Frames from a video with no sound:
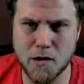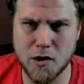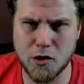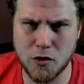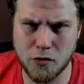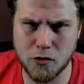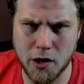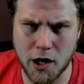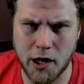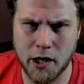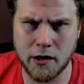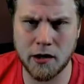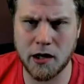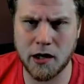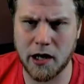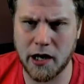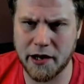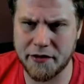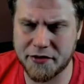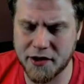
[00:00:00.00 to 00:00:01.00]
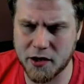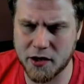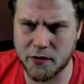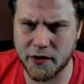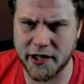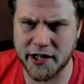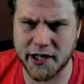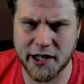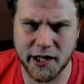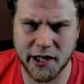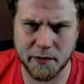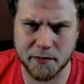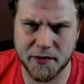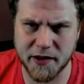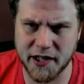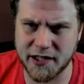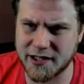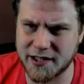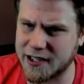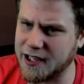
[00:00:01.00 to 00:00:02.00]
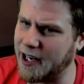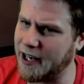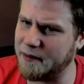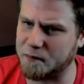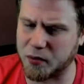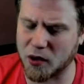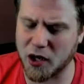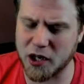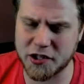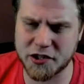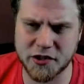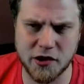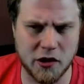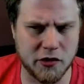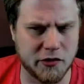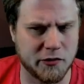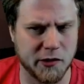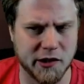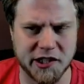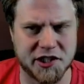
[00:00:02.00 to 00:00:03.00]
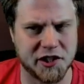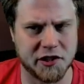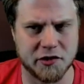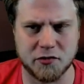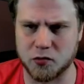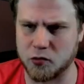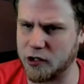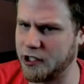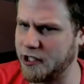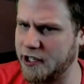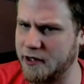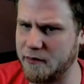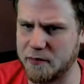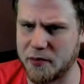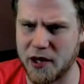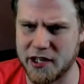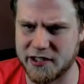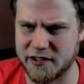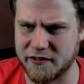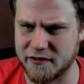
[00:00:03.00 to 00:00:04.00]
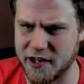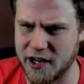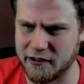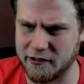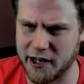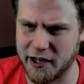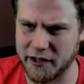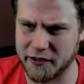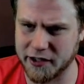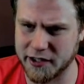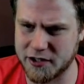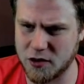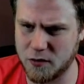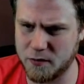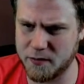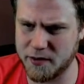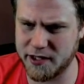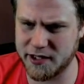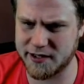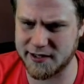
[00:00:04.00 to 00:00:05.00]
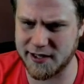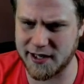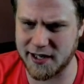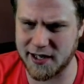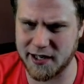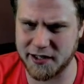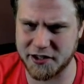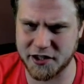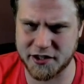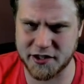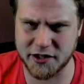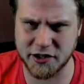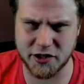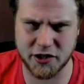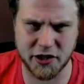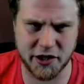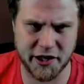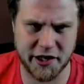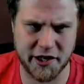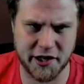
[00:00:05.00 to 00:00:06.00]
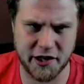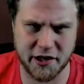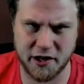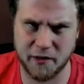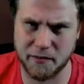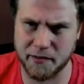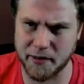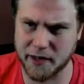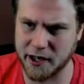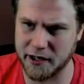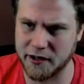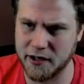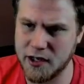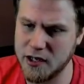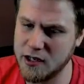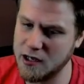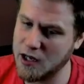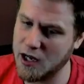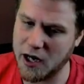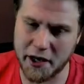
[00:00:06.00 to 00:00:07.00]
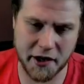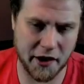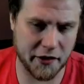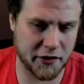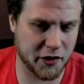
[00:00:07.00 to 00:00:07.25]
Okay, I think we can keep this. God, Brushstroke was just really impressive that round. Let's hope it's just as good here. But another